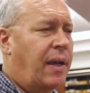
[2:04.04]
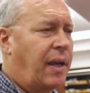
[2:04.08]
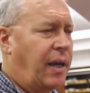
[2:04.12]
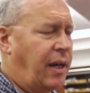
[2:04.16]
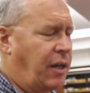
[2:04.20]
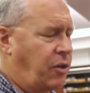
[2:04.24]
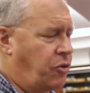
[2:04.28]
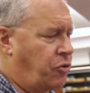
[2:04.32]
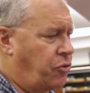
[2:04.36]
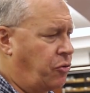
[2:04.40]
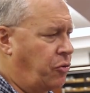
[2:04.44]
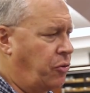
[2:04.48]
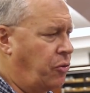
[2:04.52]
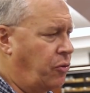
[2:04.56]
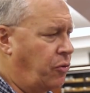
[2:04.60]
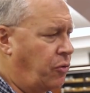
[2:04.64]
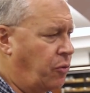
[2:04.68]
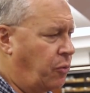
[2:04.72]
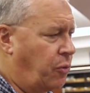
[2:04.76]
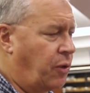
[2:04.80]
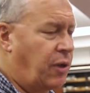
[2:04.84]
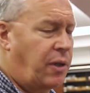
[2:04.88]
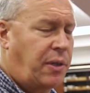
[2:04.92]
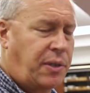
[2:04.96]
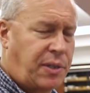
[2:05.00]
it drew the
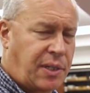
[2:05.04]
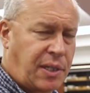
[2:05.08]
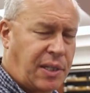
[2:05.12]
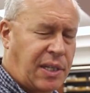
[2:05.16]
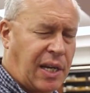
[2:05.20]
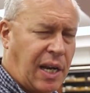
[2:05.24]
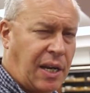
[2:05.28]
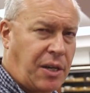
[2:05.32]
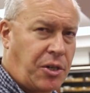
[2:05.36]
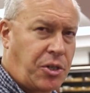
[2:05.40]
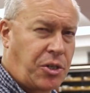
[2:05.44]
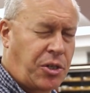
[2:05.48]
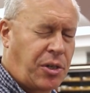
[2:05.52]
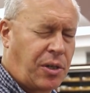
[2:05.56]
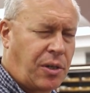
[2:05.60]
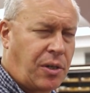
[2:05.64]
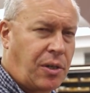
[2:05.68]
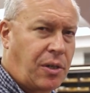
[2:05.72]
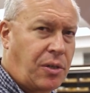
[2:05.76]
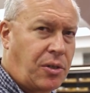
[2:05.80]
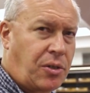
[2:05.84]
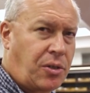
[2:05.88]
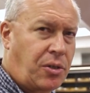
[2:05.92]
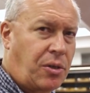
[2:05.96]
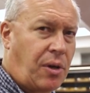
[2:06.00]
world's attention
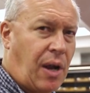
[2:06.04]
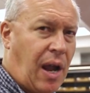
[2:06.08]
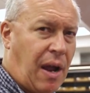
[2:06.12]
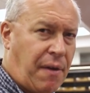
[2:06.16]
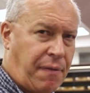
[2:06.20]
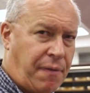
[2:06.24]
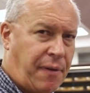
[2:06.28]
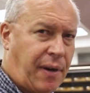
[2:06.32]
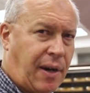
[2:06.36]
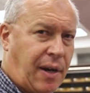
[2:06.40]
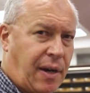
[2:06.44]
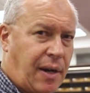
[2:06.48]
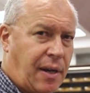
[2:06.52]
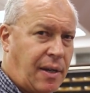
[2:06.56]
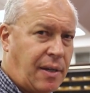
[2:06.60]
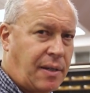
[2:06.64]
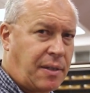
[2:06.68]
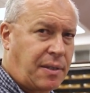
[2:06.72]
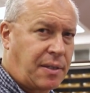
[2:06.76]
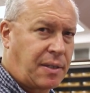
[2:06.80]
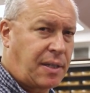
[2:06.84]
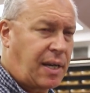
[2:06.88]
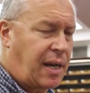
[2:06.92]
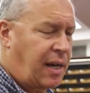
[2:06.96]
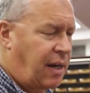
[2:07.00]
to Africa,
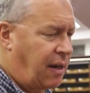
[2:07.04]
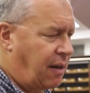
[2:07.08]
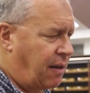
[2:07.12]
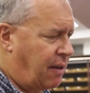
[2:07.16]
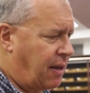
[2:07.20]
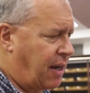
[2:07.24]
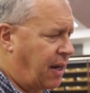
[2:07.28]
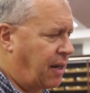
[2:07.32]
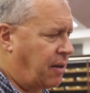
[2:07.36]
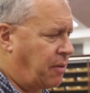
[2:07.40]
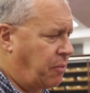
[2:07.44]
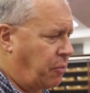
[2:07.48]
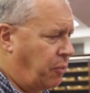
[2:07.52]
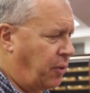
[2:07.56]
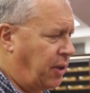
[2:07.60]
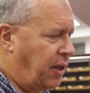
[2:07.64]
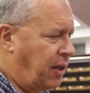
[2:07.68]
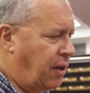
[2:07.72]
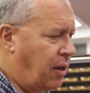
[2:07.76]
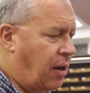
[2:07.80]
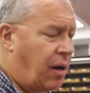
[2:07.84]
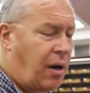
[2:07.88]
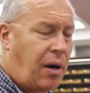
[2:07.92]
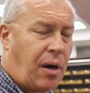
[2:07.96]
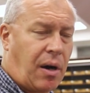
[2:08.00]
saying that
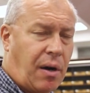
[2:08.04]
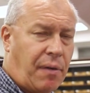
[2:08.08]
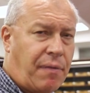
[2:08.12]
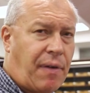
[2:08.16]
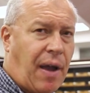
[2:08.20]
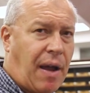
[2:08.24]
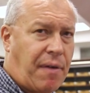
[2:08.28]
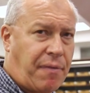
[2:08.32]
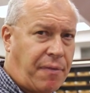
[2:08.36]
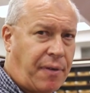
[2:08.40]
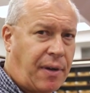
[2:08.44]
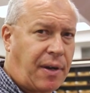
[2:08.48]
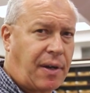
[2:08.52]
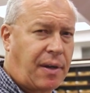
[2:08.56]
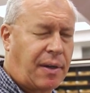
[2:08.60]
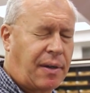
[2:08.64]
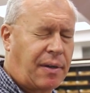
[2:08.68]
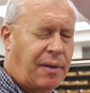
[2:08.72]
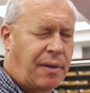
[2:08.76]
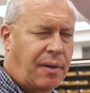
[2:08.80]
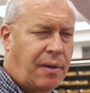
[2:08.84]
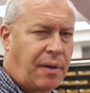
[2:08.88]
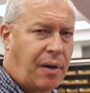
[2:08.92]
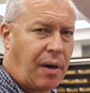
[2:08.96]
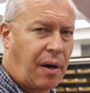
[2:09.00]
we are of African
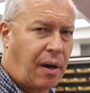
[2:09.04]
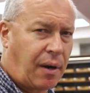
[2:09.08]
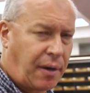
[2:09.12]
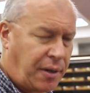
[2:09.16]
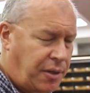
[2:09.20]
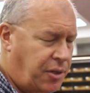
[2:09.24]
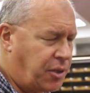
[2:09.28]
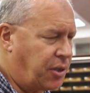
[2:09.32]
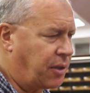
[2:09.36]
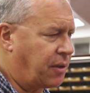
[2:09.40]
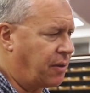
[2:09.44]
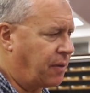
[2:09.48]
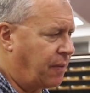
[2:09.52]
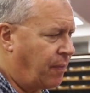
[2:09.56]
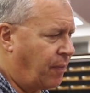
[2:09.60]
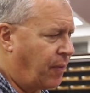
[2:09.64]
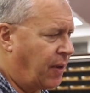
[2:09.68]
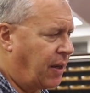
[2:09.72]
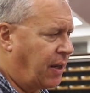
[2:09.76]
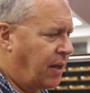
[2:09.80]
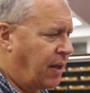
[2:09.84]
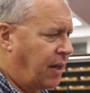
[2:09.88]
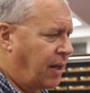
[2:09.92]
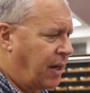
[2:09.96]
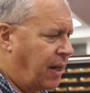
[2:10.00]
origin.
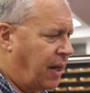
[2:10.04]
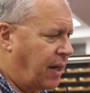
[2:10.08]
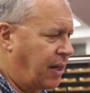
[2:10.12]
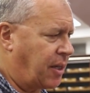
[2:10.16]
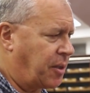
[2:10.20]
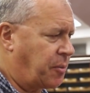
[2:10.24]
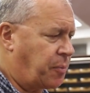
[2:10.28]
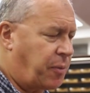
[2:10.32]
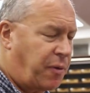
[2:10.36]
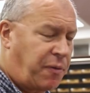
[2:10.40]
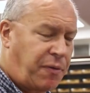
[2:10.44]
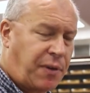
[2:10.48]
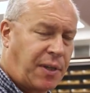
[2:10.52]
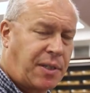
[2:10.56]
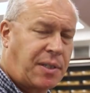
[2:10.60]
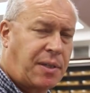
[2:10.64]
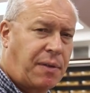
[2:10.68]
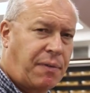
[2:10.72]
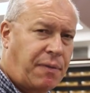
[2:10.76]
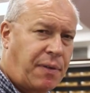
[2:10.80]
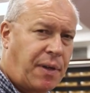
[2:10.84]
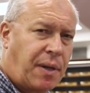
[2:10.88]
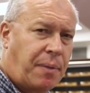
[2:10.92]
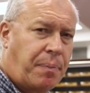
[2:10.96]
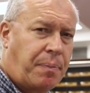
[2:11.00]
And as Professor
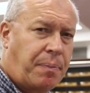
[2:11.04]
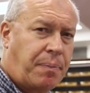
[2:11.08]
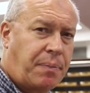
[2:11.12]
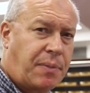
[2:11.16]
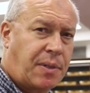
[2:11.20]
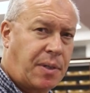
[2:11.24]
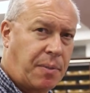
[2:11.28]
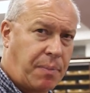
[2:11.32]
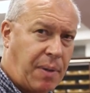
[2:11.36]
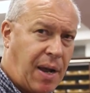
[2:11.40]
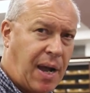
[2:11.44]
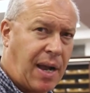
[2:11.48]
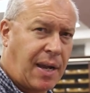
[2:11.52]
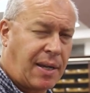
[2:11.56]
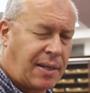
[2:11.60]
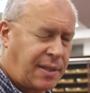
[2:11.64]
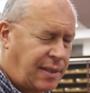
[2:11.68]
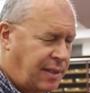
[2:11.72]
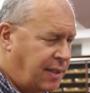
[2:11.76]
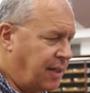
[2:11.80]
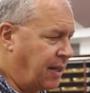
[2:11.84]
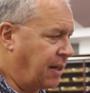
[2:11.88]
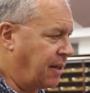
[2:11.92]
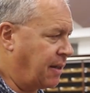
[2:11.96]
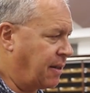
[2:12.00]
Philip Tobias
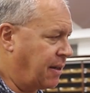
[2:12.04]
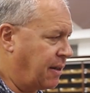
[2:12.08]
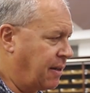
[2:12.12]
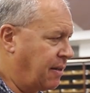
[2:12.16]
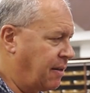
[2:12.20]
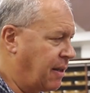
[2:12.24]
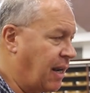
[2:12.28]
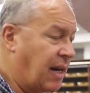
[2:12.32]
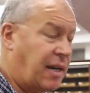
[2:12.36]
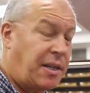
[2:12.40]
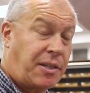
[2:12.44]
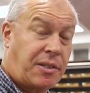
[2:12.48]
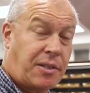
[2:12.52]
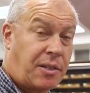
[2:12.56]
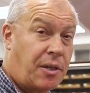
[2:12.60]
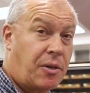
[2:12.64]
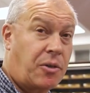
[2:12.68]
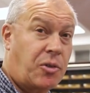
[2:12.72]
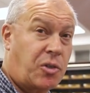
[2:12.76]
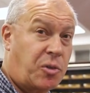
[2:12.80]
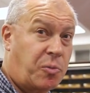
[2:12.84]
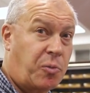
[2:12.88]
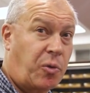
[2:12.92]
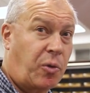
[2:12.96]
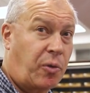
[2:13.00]
said, that is no
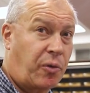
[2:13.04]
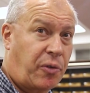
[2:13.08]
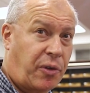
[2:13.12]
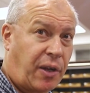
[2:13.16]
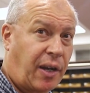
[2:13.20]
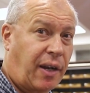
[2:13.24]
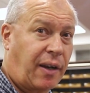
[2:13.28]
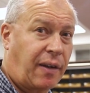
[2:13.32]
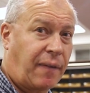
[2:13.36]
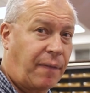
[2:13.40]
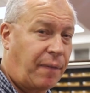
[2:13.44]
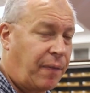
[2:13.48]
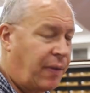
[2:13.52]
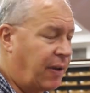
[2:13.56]
small thing.